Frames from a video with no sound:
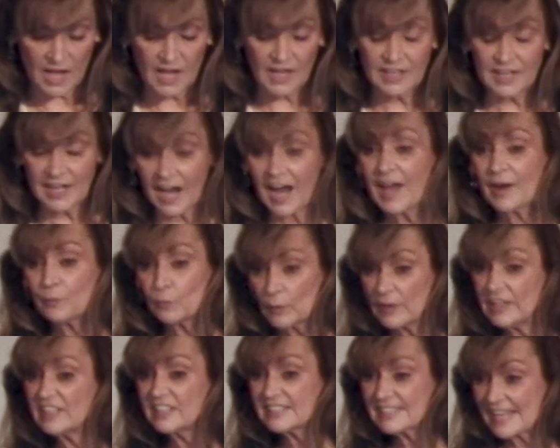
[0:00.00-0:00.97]
God
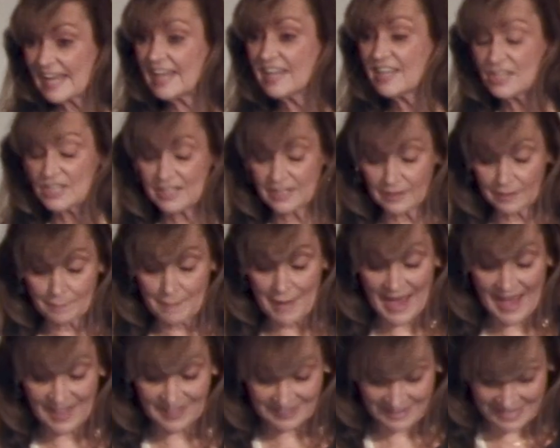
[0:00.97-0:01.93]
will take you to the
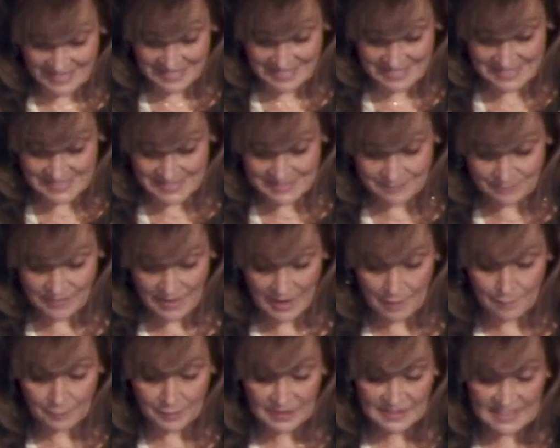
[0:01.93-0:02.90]
mat, ladies,
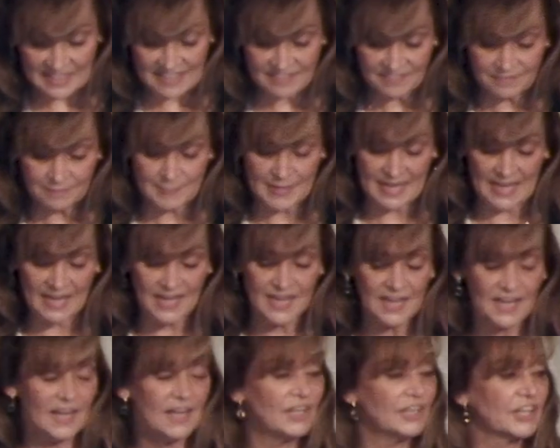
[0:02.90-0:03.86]
and believe me,
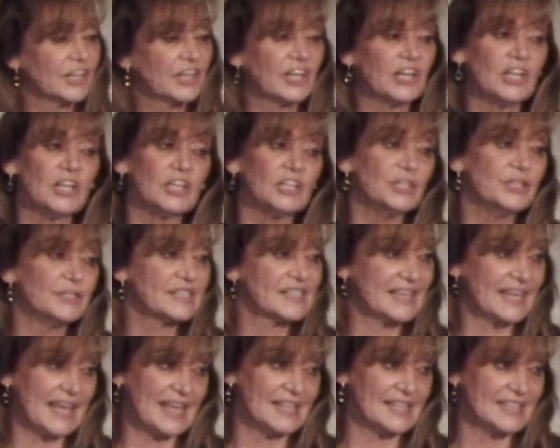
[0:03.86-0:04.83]
you're going to lose
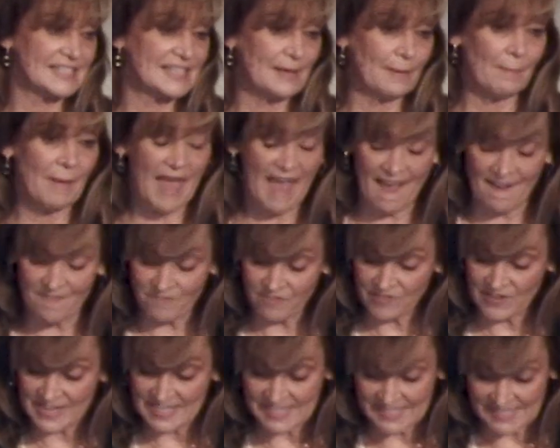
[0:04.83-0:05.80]
against him
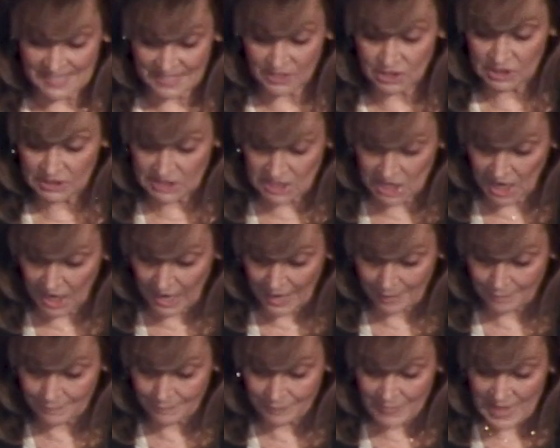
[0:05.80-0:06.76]
every single
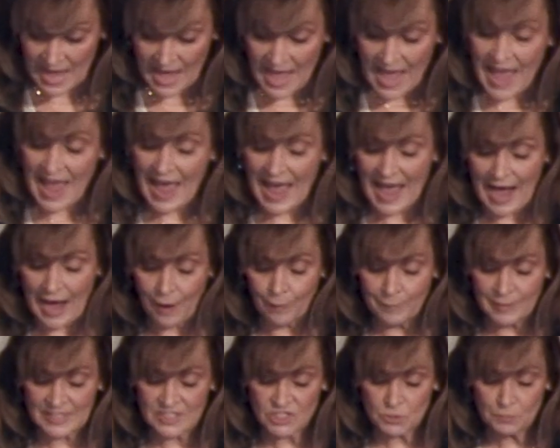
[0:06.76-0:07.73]
time. How
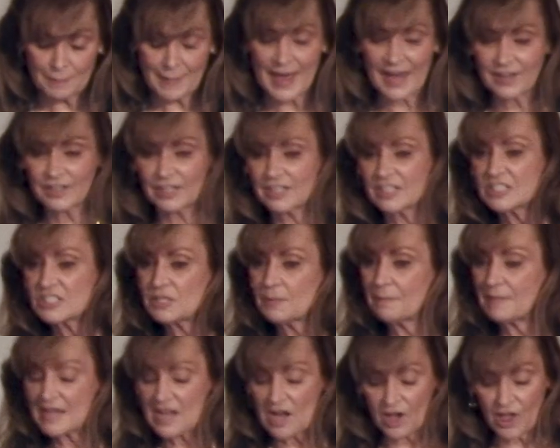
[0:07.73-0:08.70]
much better to
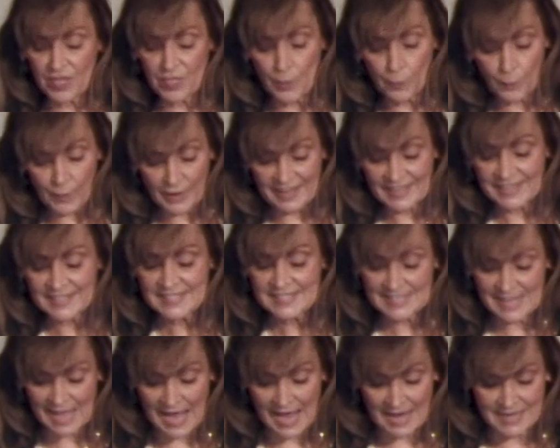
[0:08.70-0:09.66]
be on the winning
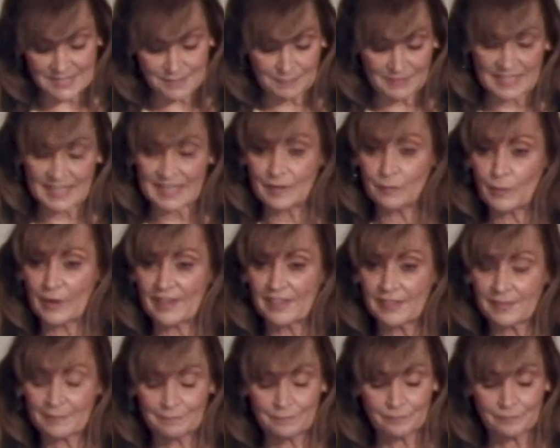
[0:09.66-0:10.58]
side to begin with.